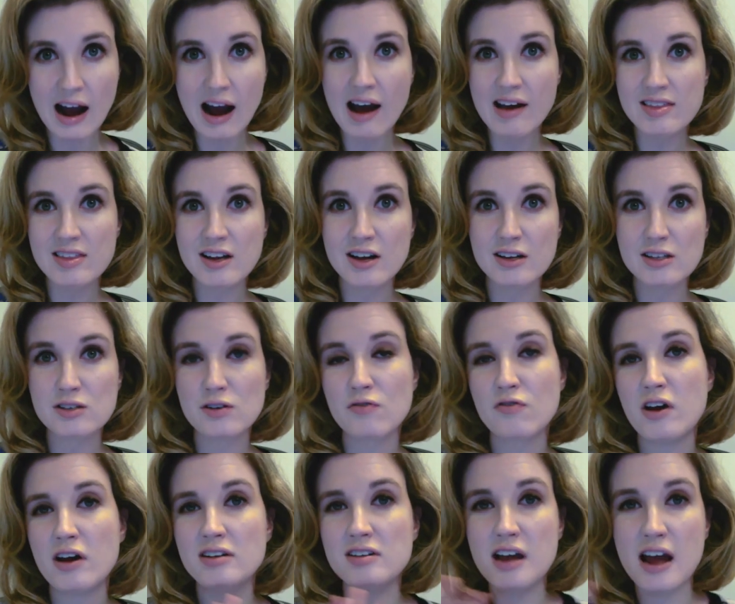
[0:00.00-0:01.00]
I think it's a
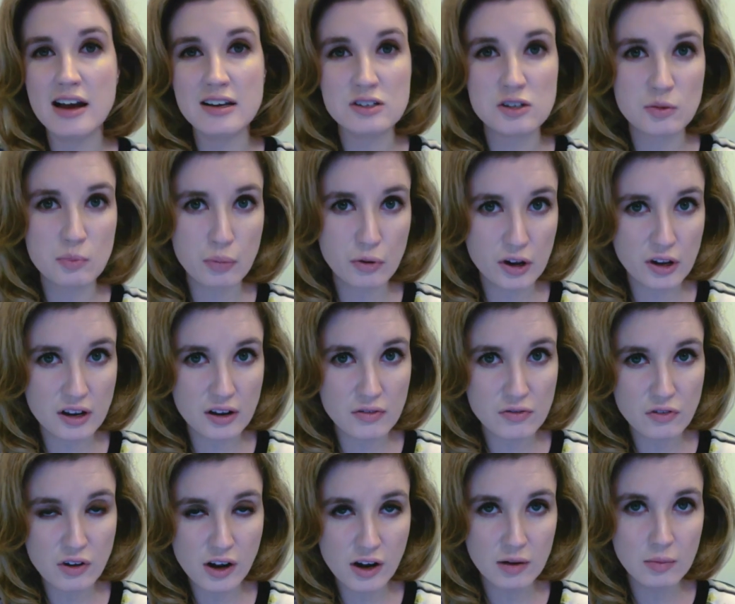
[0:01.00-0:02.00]
fantastic, brilliant
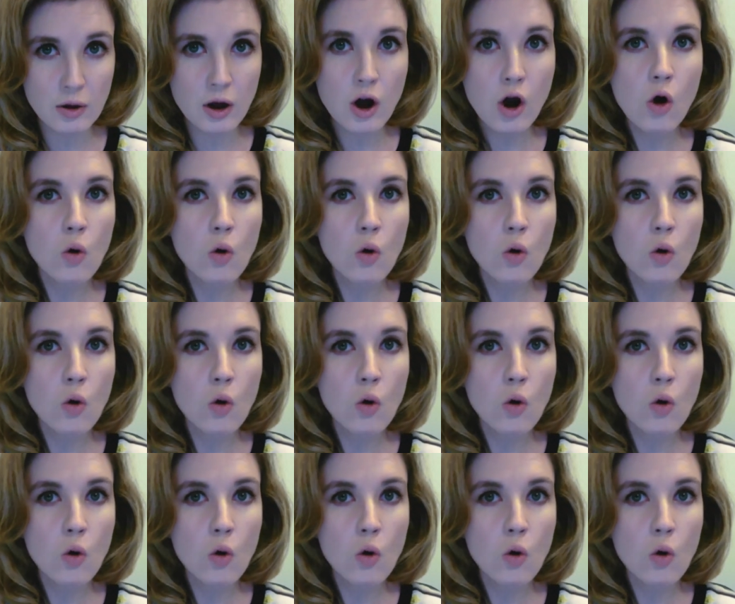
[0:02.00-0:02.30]
film.